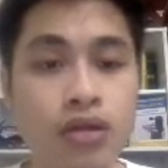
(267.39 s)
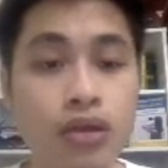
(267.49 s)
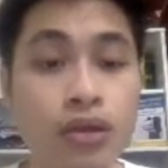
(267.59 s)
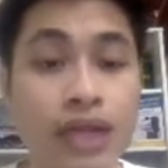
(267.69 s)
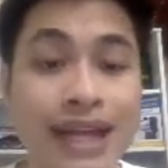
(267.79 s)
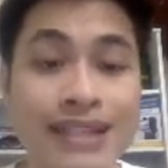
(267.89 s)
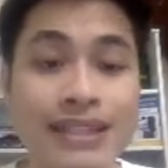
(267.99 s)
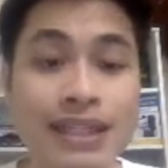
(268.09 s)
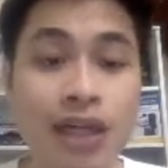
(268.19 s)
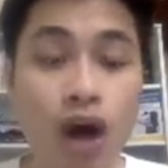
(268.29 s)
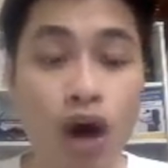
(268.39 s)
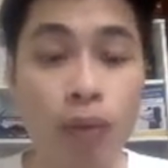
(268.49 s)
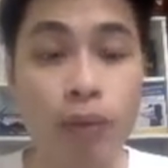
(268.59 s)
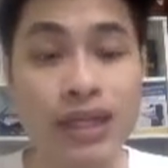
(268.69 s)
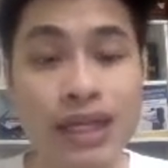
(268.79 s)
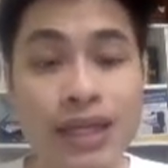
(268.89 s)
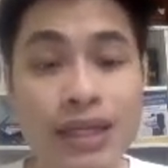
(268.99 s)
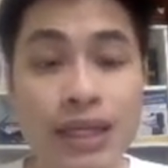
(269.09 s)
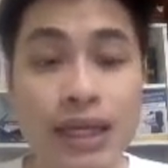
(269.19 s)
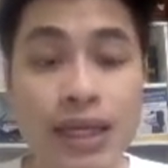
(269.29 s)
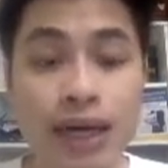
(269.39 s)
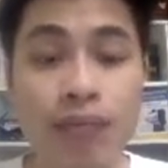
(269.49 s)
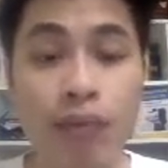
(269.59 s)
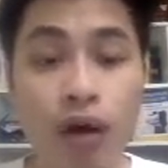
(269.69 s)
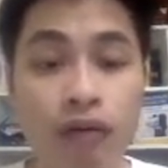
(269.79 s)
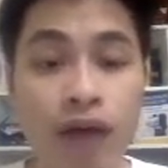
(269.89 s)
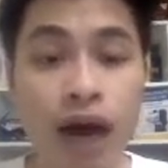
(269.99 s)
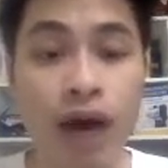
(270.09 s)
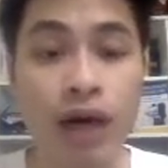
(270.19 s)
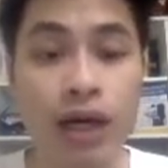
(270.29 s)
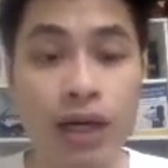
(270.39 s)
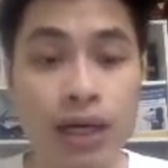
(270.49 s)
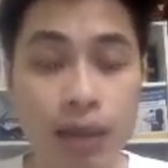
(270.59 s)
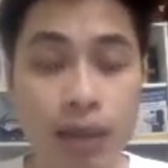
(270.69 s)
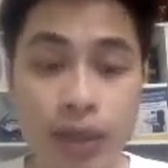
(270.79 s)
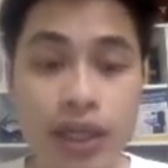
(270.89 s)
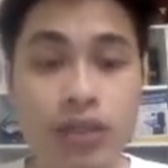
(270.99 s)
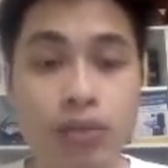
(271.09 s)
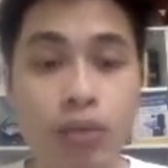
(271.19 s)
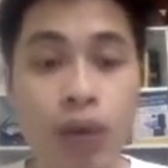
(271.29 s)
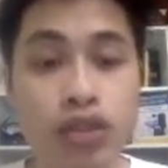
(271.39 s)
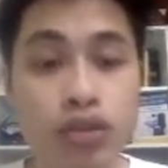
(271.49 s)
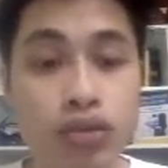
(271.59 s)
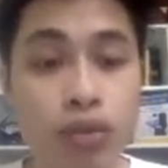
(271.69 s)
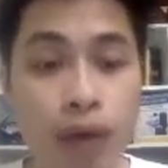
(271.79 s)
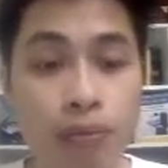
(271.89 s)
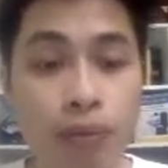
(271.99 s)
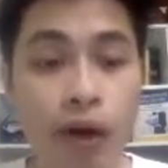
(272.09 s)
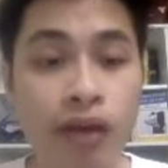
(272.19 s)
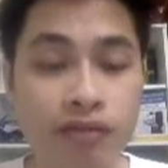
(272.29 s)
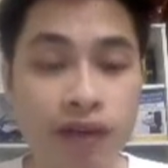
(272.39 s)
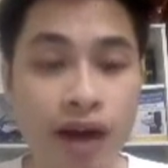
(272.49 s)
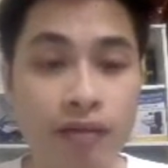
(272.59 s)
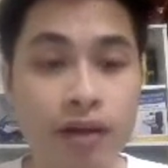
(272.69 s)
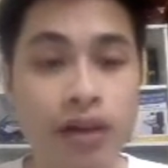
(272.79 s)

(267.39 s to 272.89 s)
So that is the operating income of our company, 121.5.